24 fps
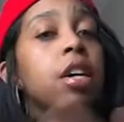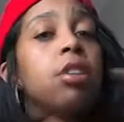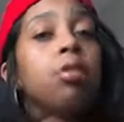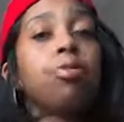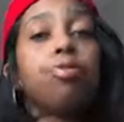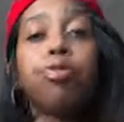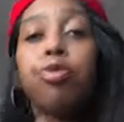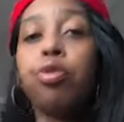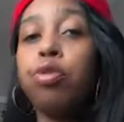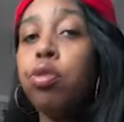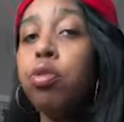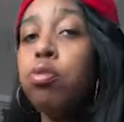
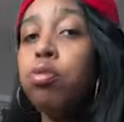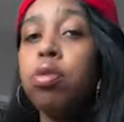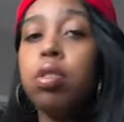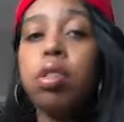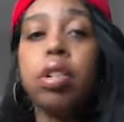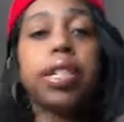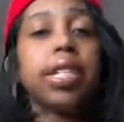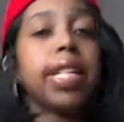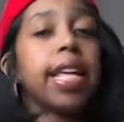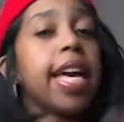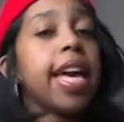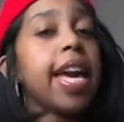before you
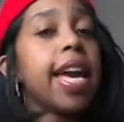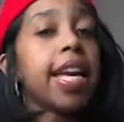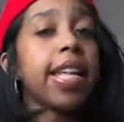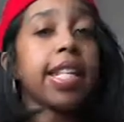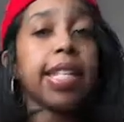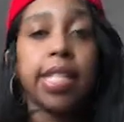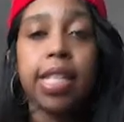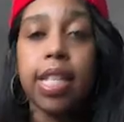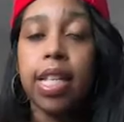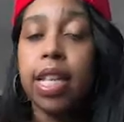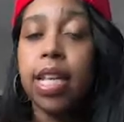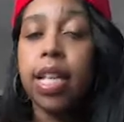start to
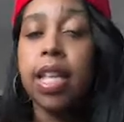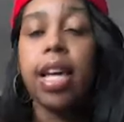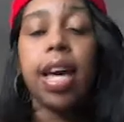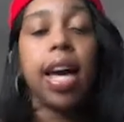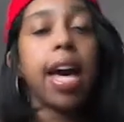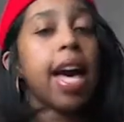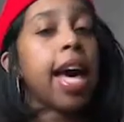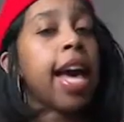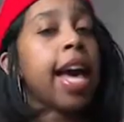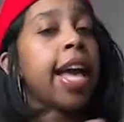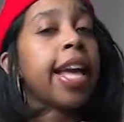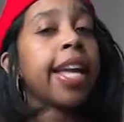accent,
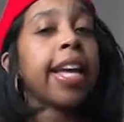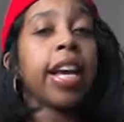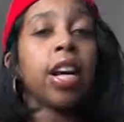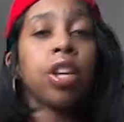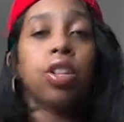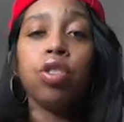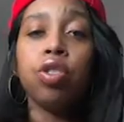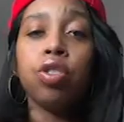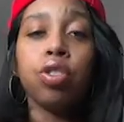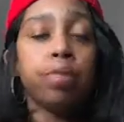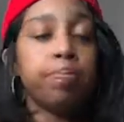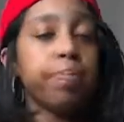I ain't got
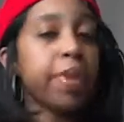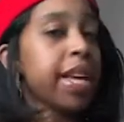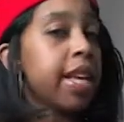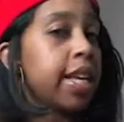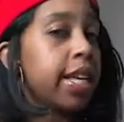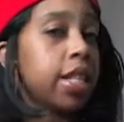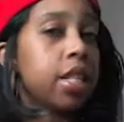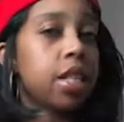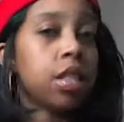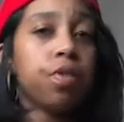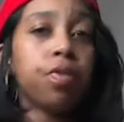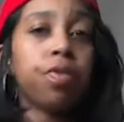no
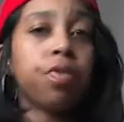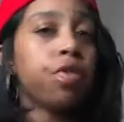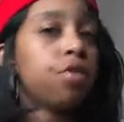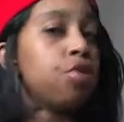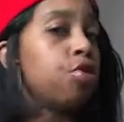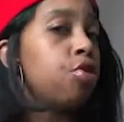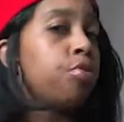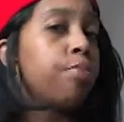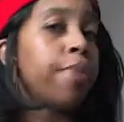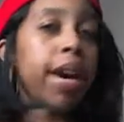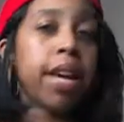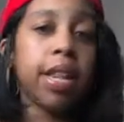space for
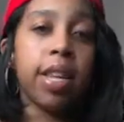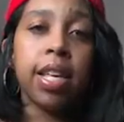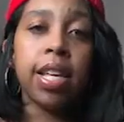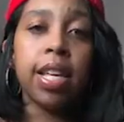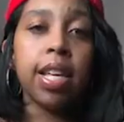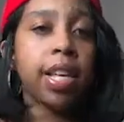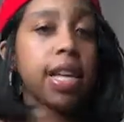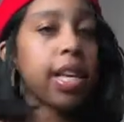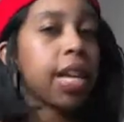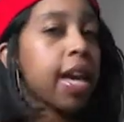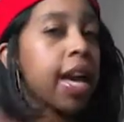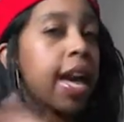nobody in here.